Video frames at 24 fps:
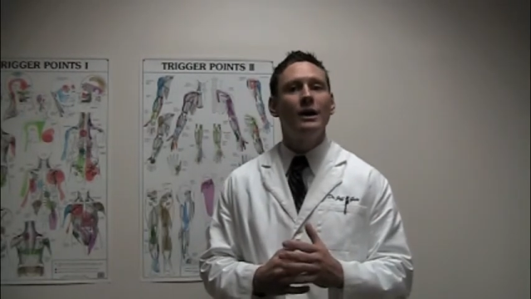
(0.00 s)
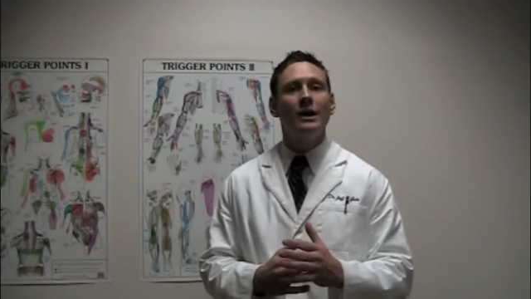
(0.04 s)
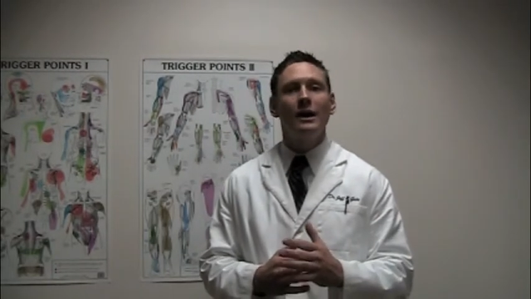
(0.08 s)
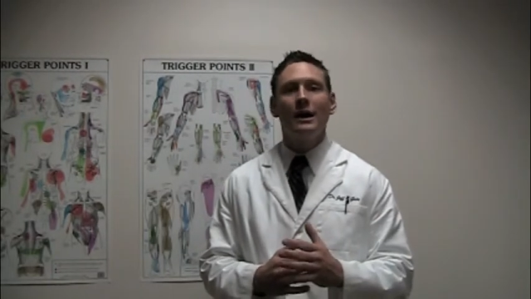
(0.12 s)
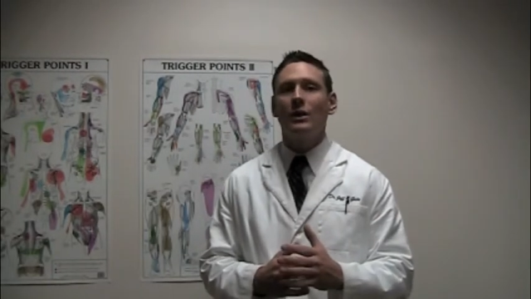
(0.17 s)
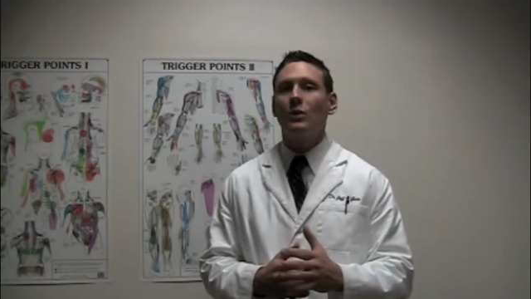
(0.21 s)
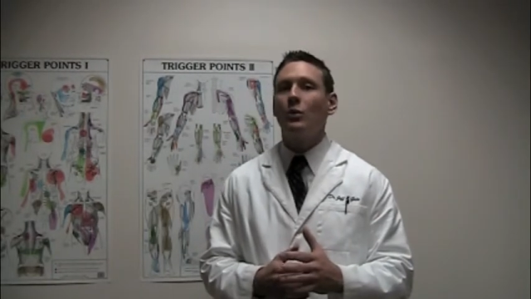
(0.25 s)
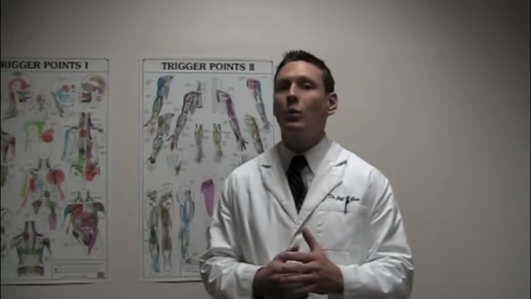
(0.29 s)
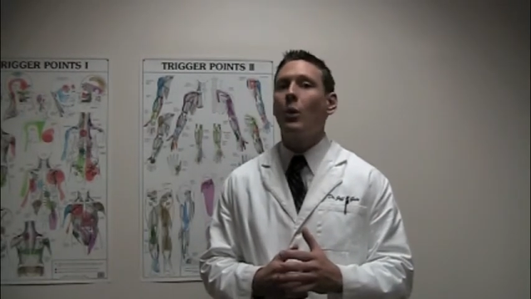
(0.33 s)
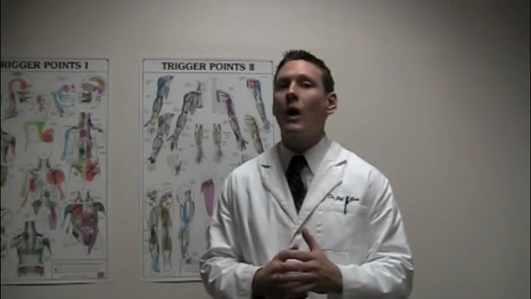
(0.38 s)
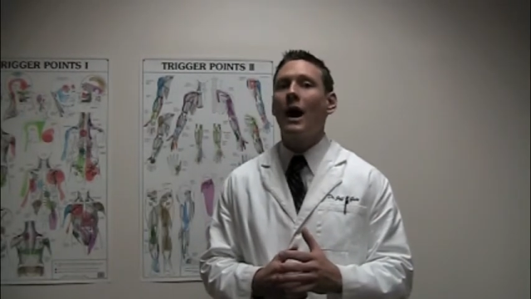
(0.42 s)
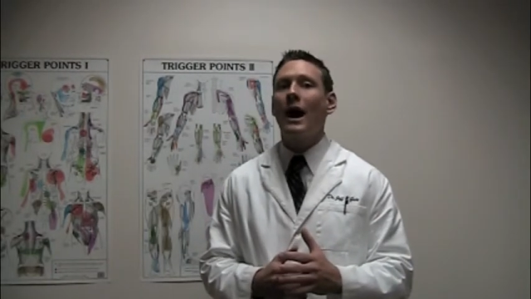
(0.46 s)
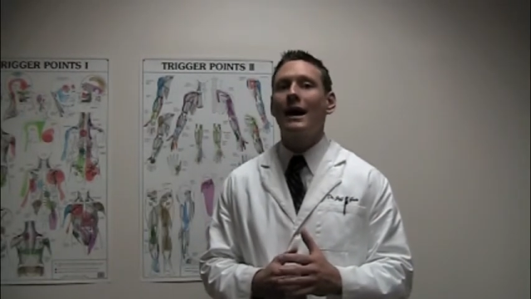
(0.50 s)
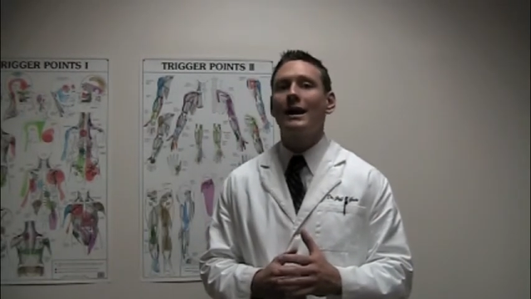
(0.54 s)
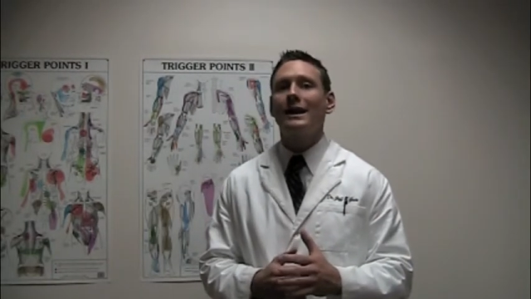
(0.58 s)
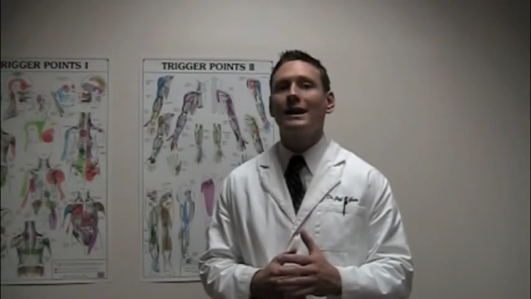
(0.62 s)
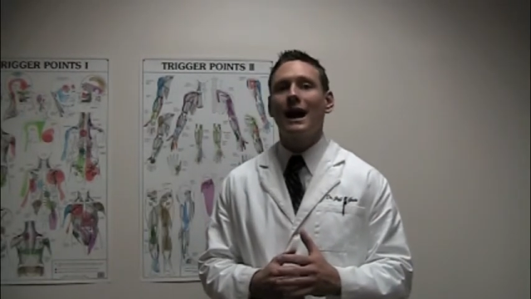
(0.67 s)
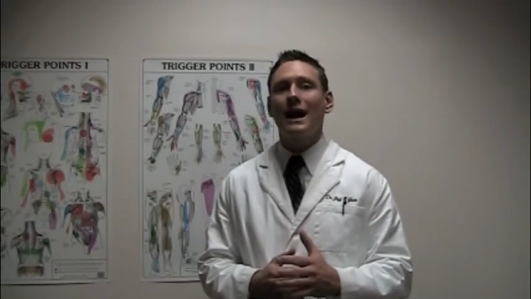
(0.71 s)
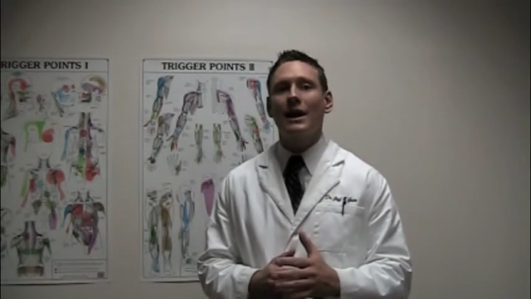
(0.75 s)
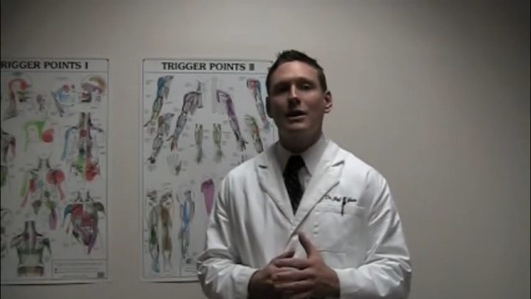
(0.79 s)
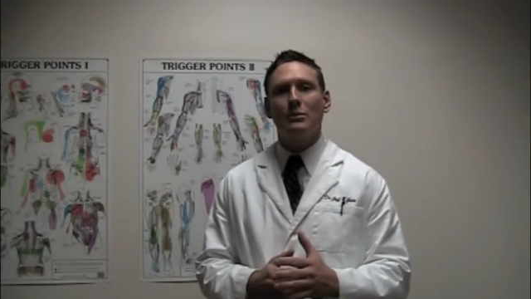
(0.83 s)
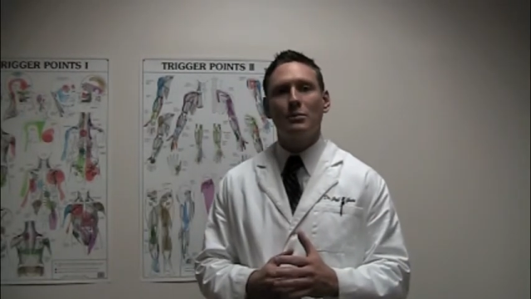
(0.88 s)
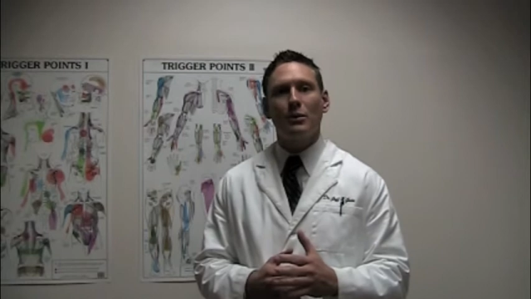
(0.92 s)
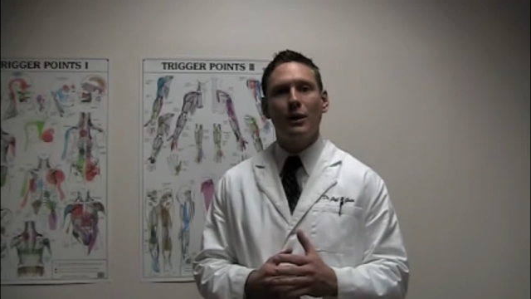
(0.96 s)
and why
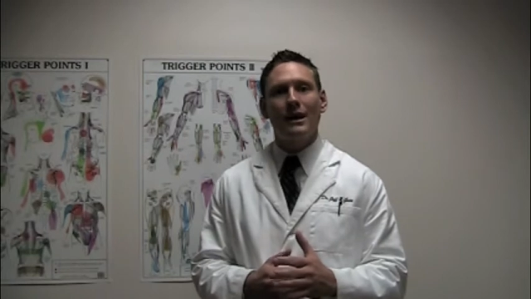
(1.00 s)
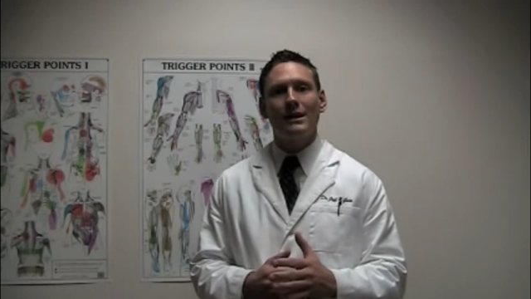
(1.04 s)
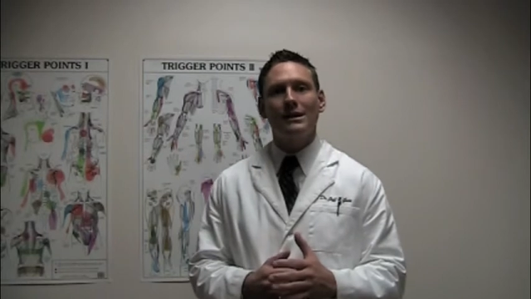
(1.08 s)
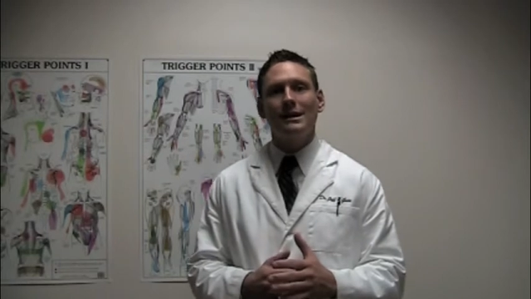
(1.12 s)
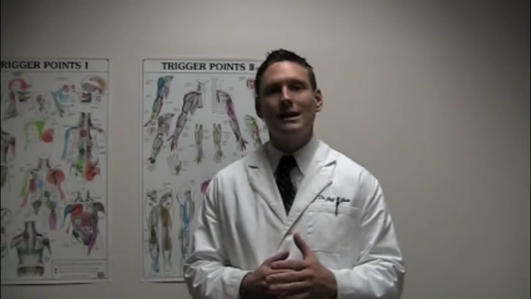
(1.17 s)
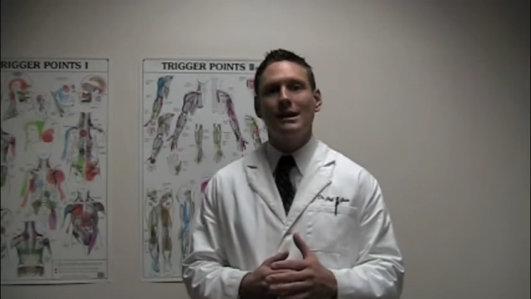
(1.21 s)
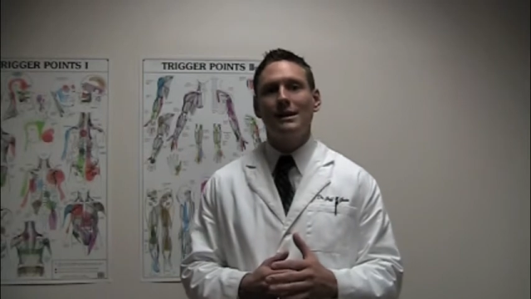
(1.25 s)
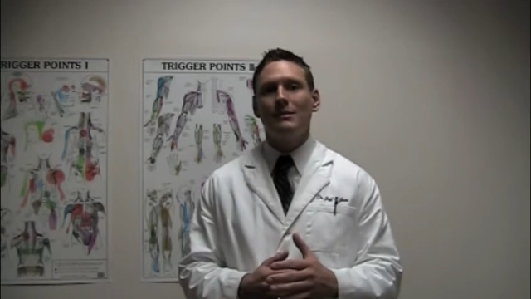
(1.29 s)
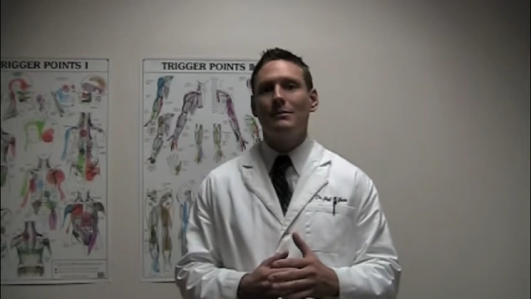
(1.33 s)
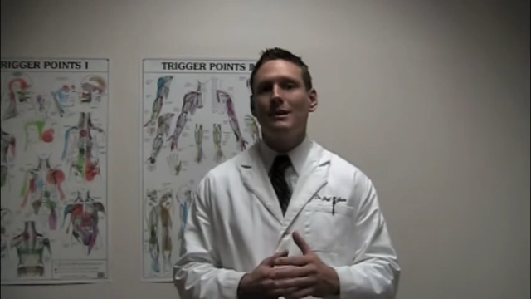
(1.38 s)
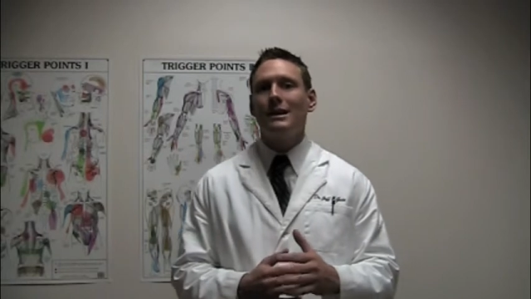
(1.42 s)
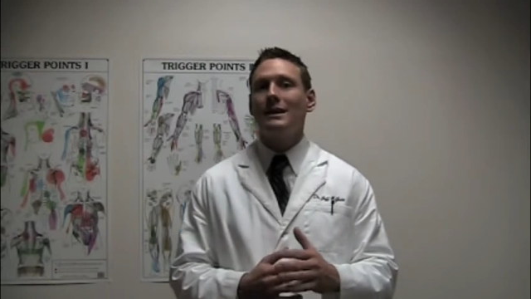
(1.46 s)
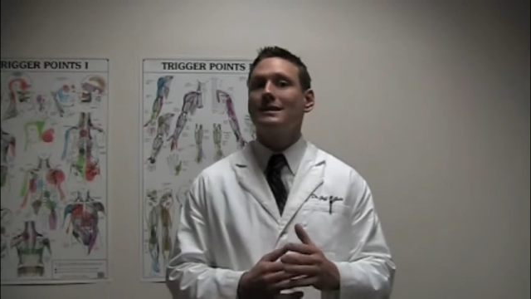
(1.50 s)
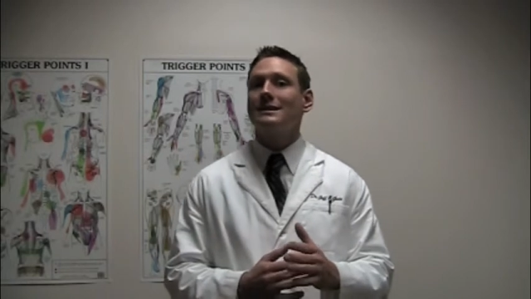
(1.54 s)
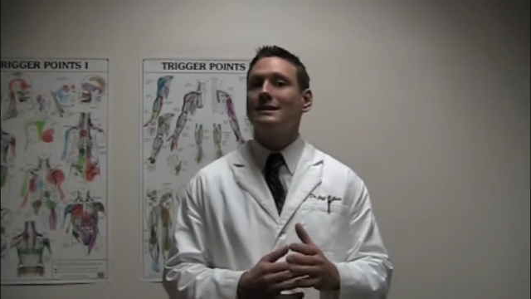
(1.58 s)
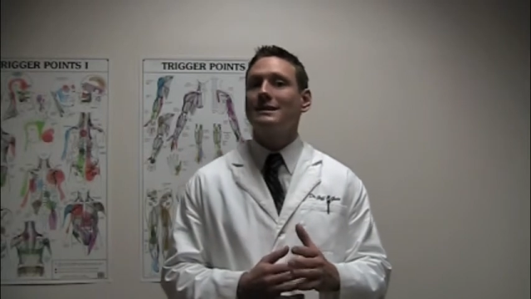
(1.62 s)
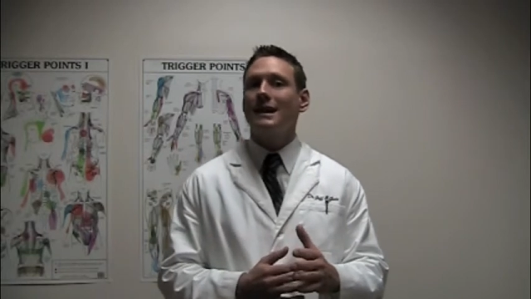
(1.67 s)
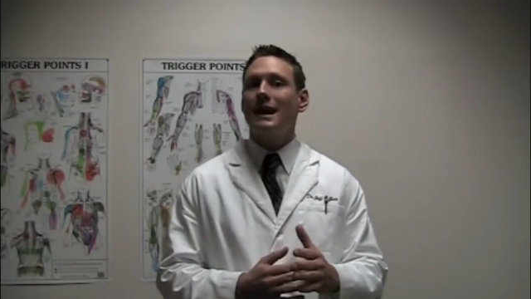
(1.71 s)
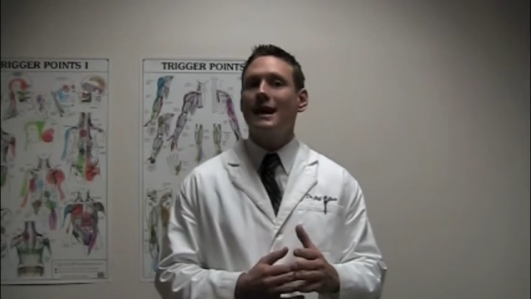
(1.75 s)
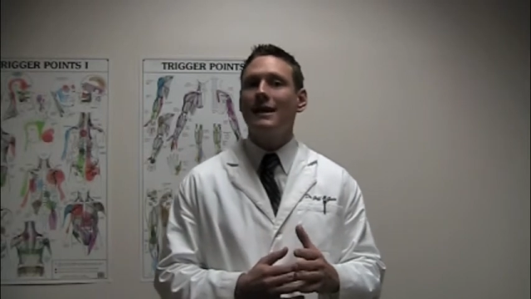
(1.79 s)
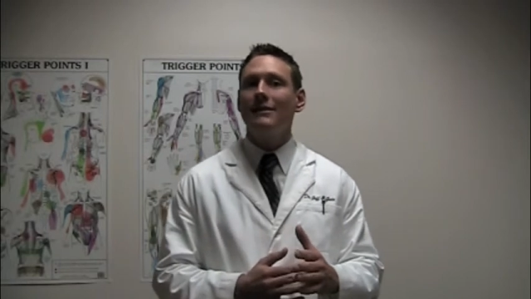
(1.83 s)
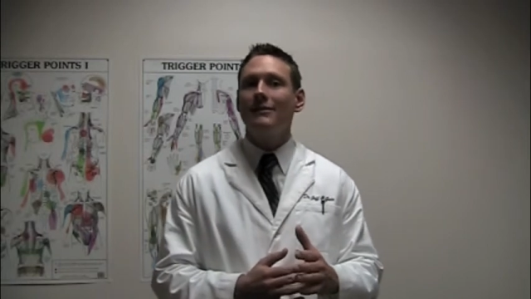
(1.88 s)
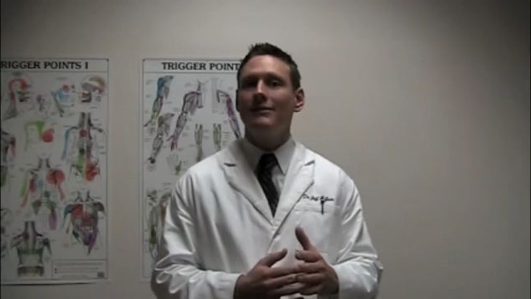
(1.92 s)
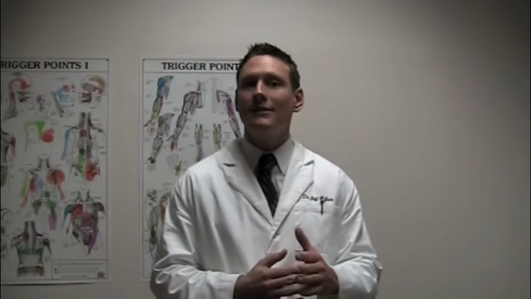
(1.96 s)
chiropractic can be a
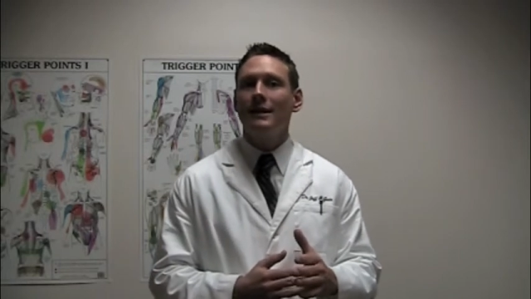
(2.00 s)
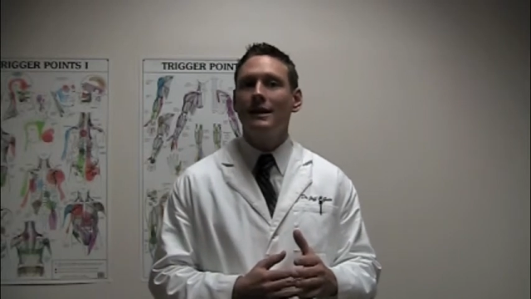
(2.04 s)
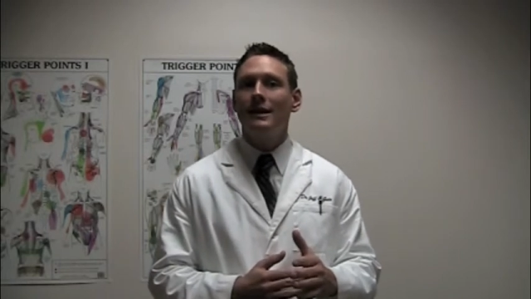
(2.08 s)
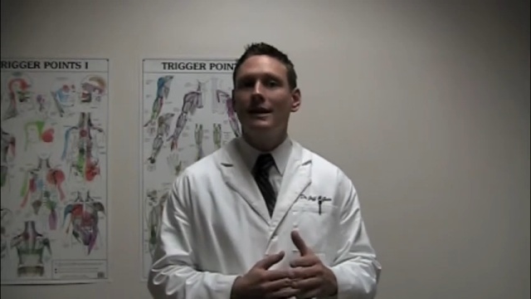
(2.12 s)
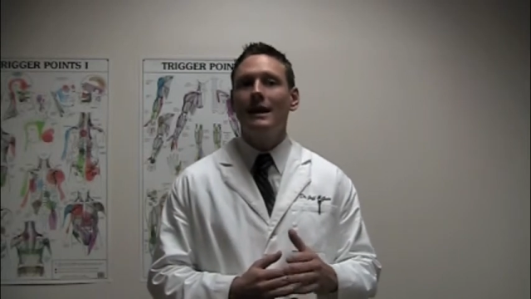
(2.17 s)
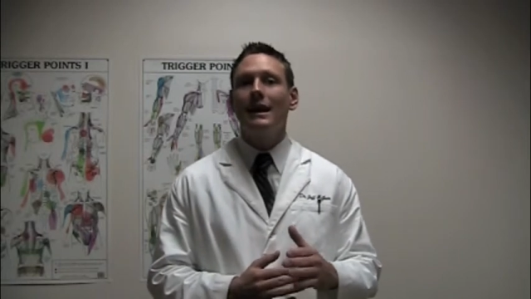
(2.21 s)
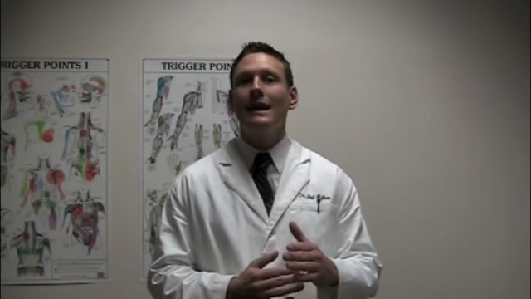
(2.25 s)
safe